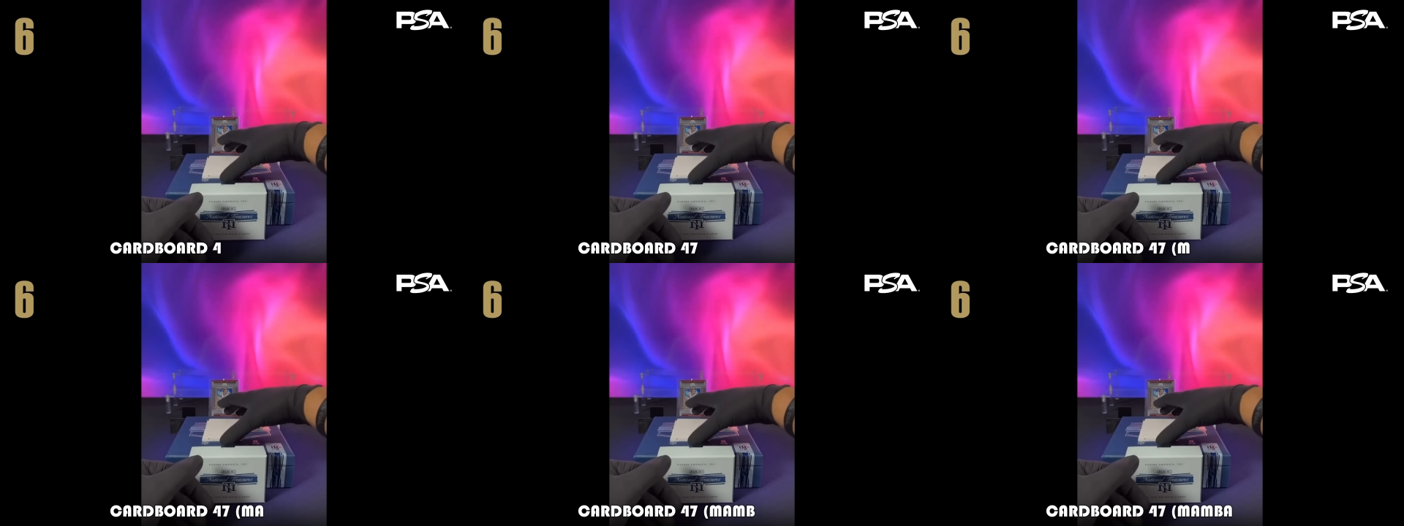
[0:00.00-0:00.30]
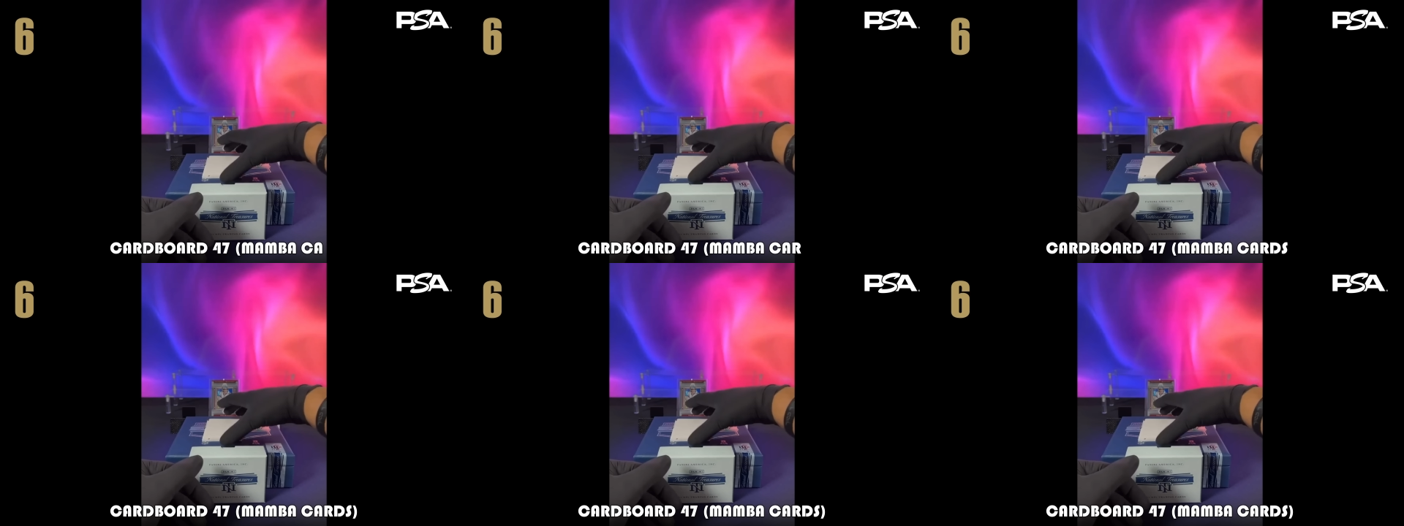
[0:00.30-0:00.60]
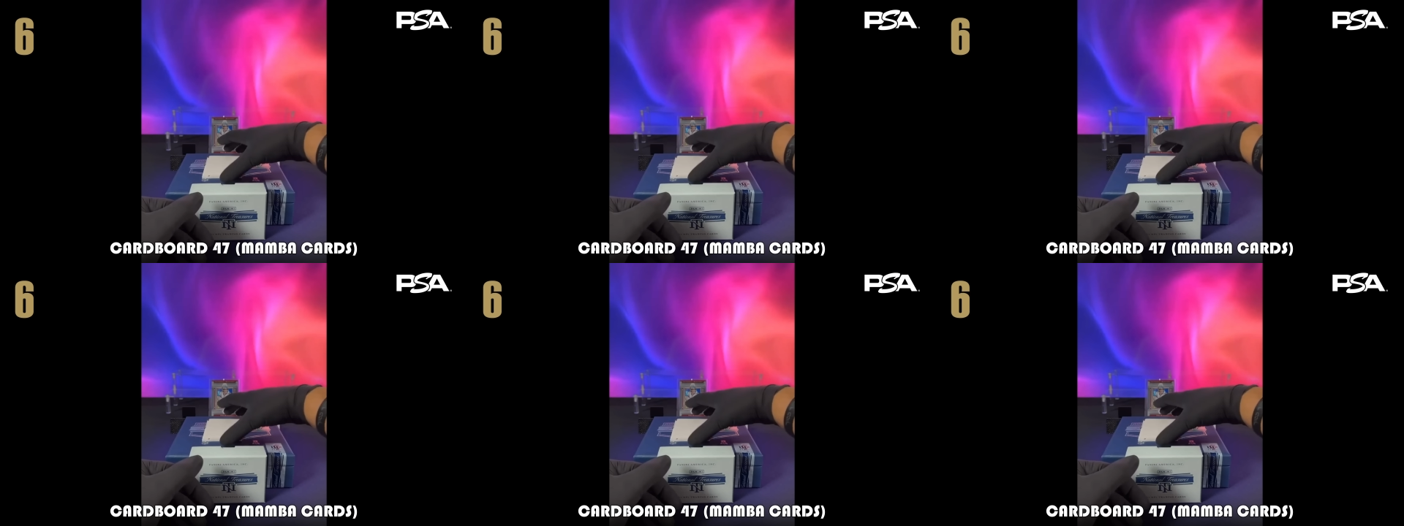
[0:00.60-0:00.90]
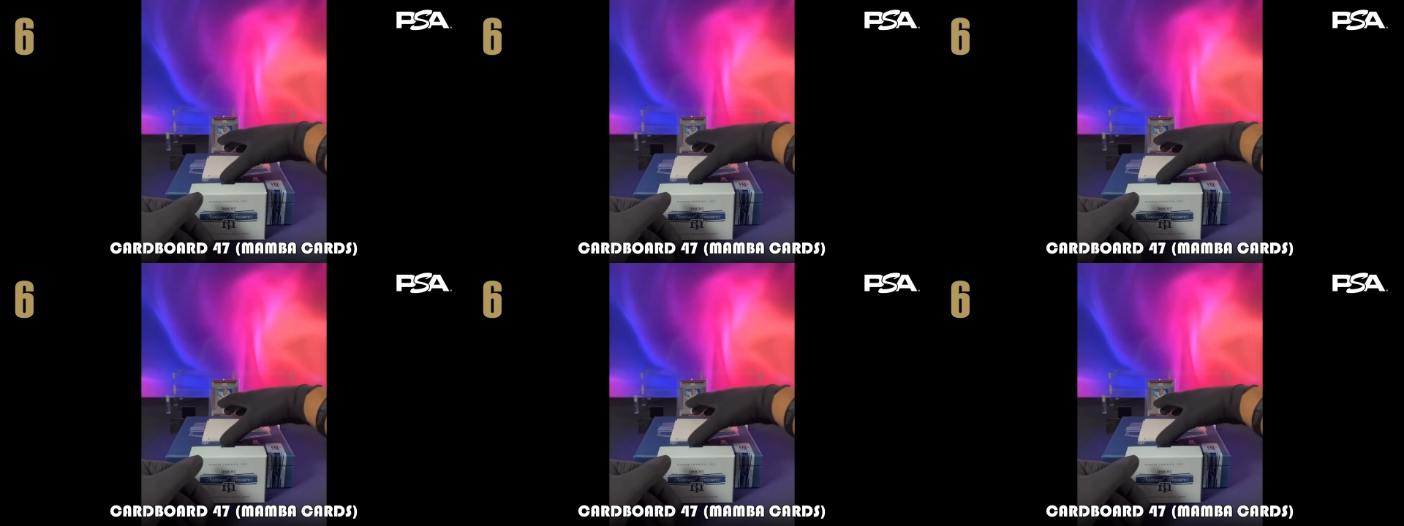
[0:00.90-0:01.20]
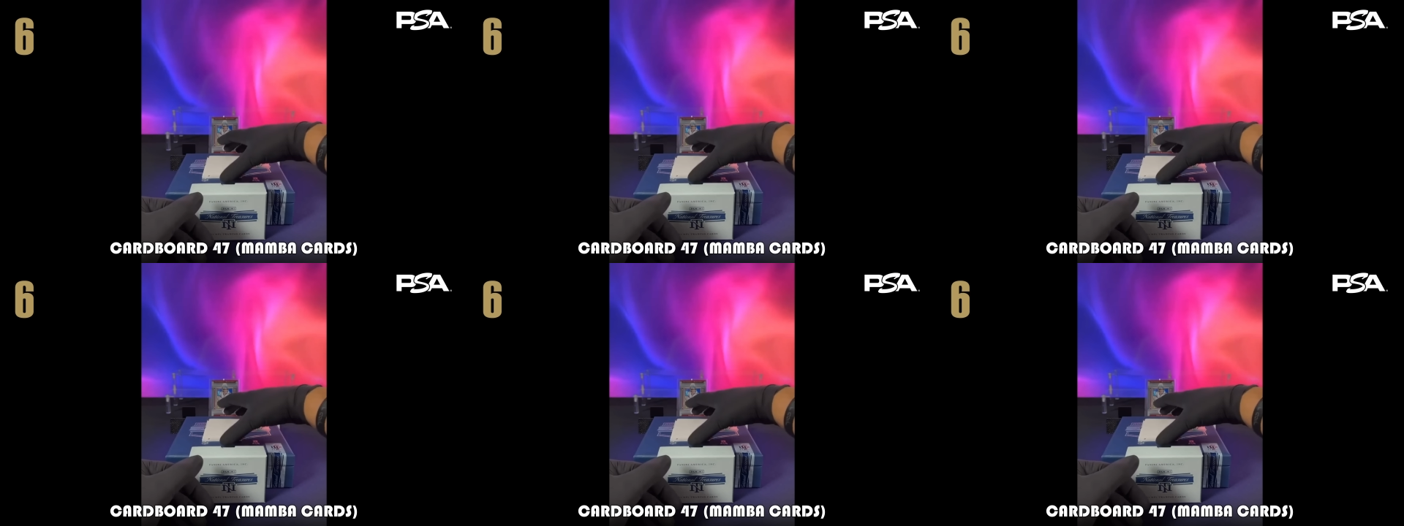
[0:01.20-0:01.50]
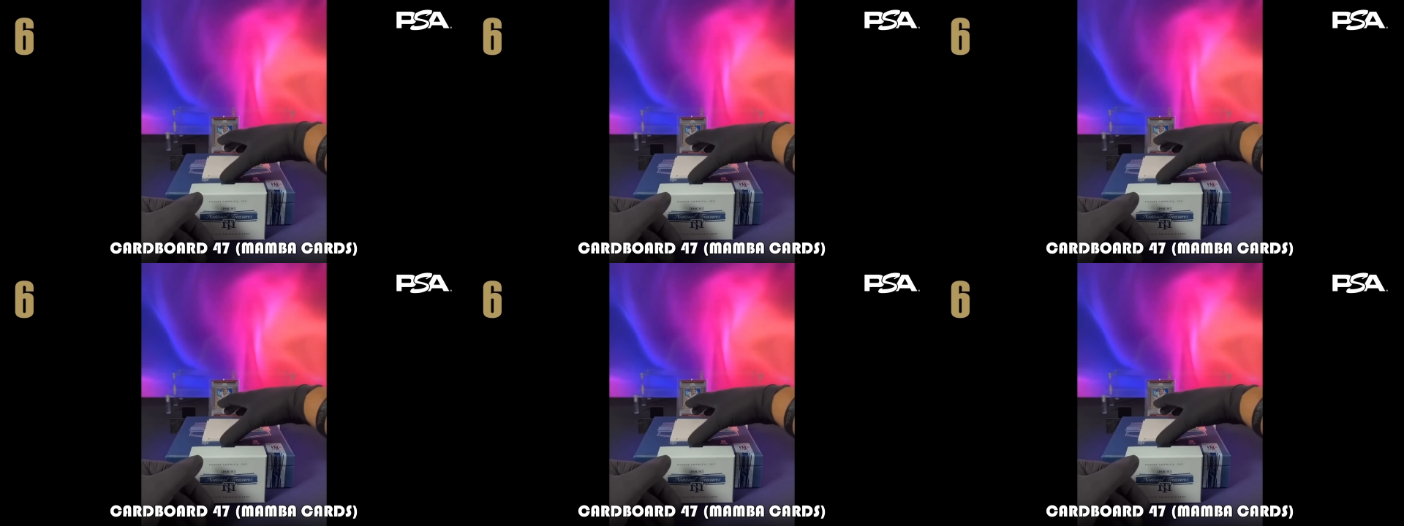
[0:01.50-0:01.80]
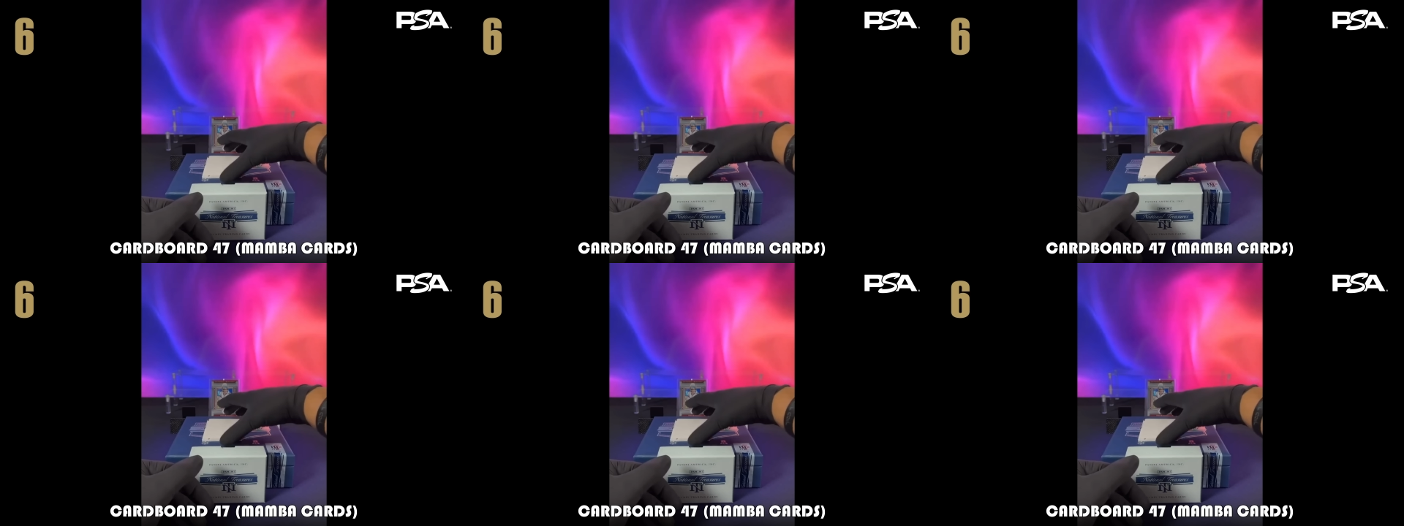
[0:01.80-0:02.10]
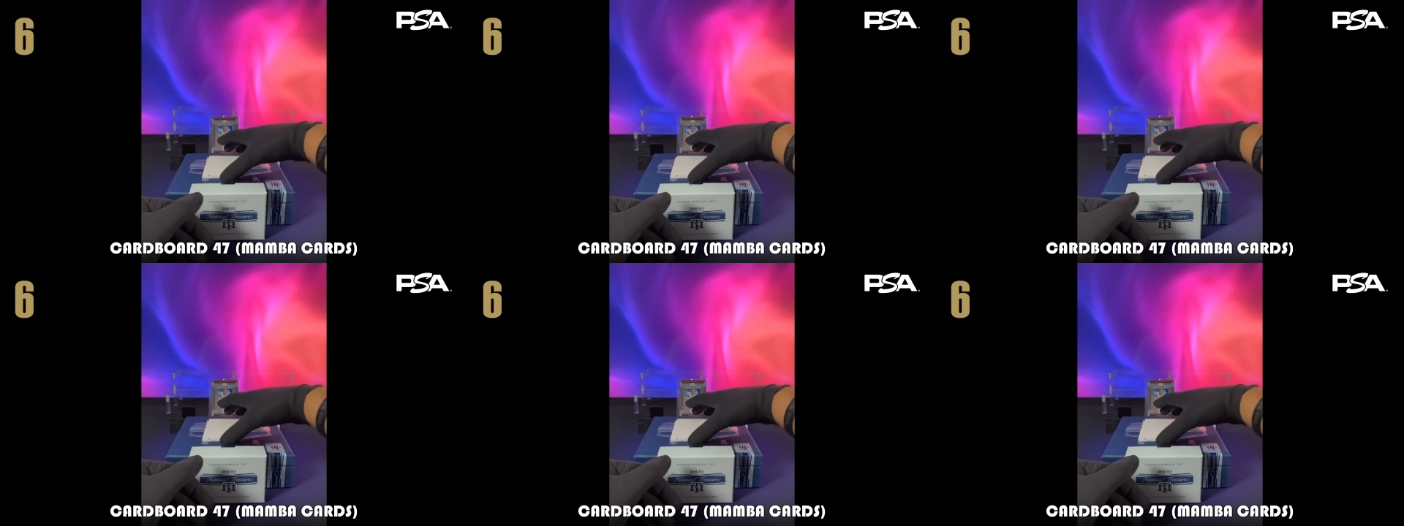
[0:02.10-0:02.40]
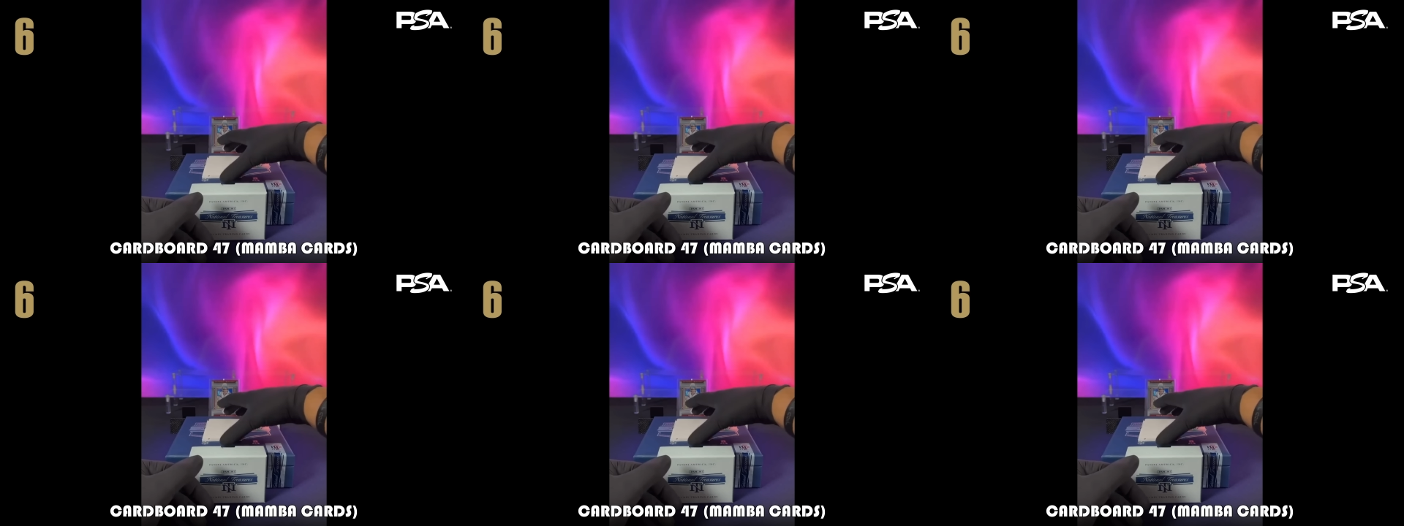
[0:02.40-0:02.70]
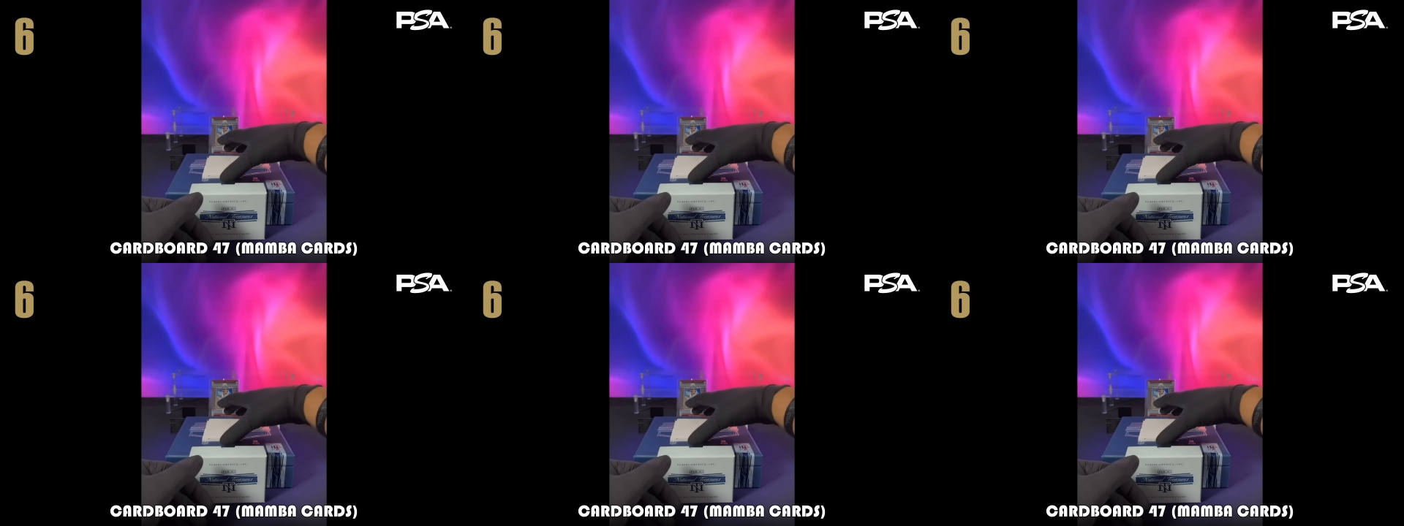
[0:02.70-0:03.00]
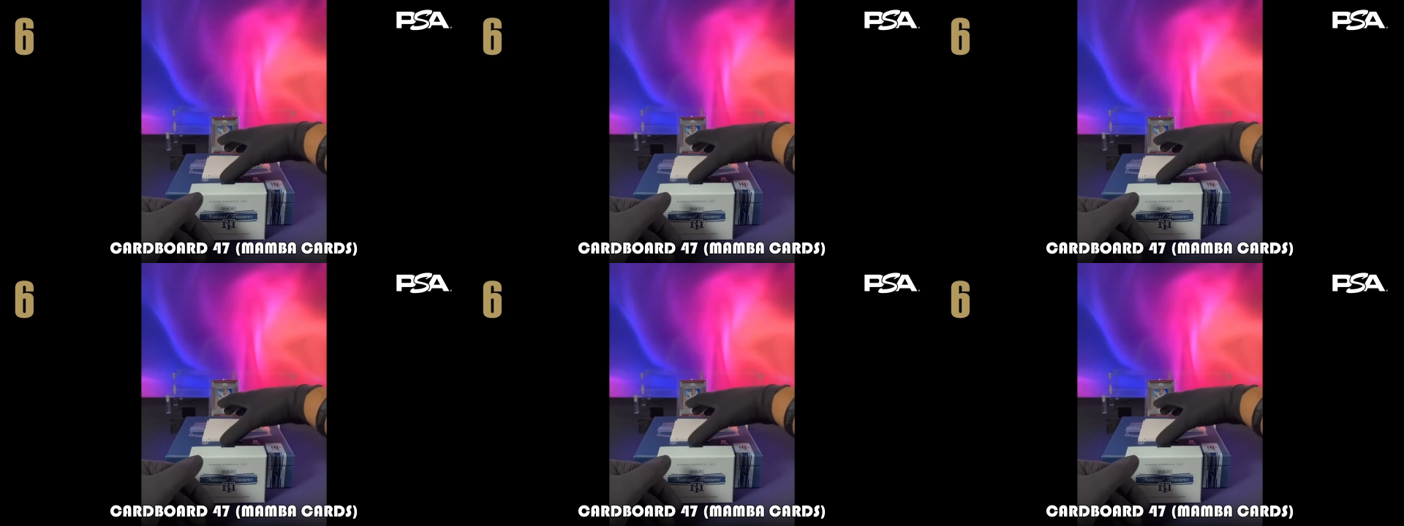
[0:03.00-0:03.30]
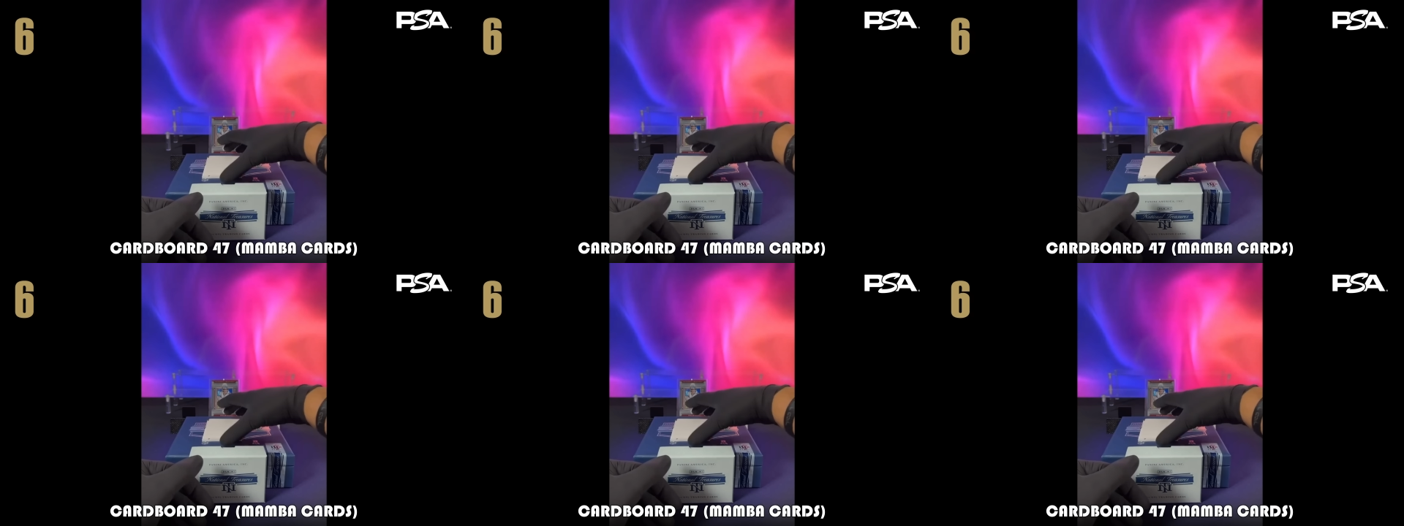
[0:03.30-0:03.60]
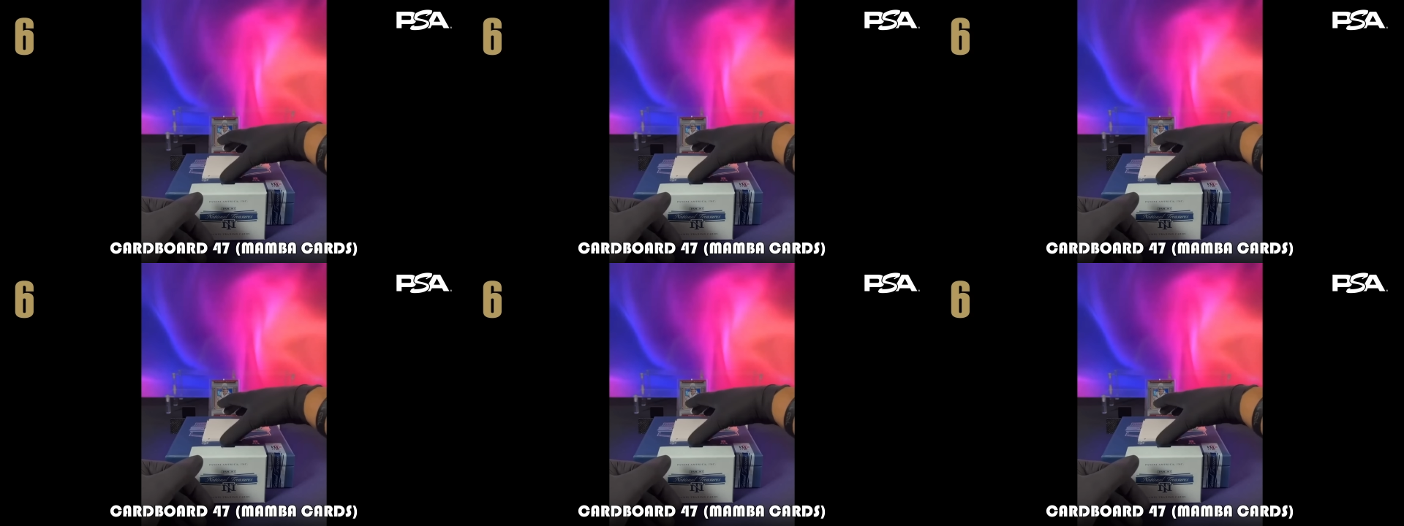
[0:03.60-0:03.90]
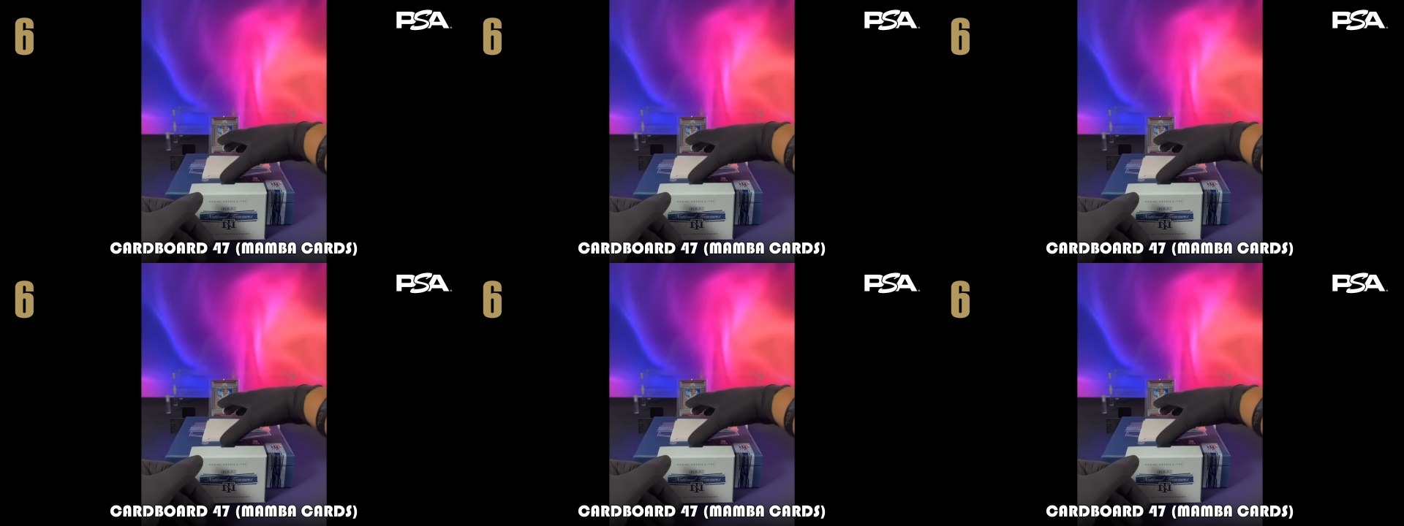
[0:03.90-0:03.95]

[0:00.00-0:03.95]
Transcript: [unreadable: no face in view]